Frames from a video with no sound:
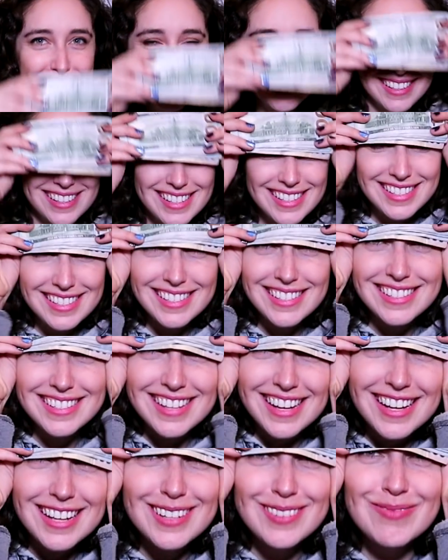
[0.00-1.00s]
This is
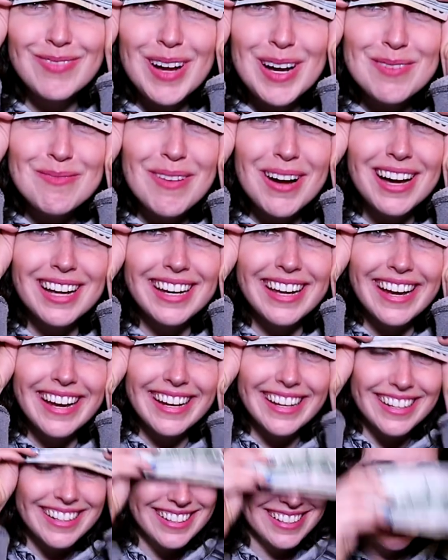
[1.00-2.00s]
all my
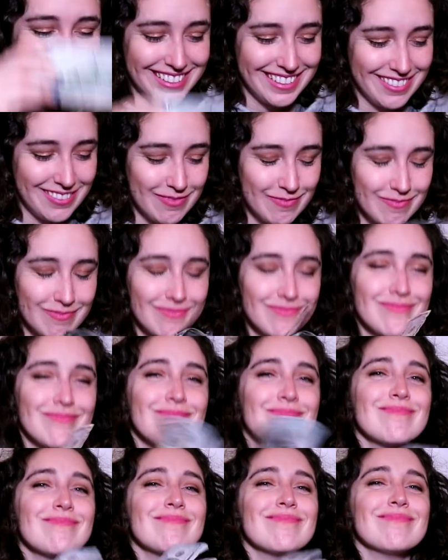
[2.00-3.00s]
money.
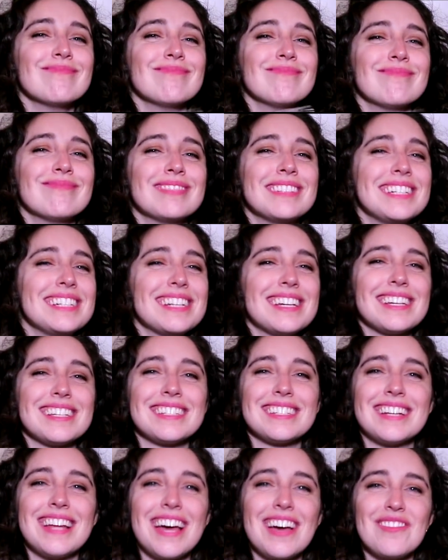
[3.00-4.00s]
He
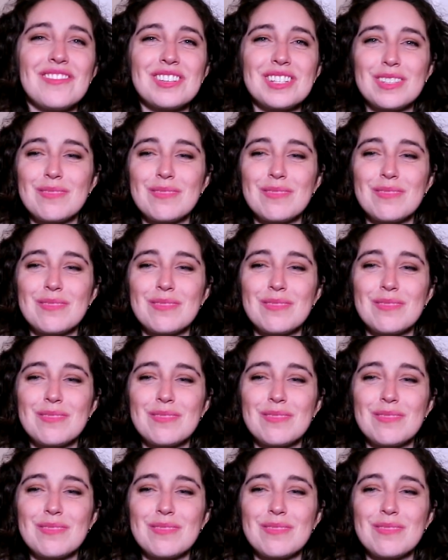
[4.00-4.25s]
doesn't have a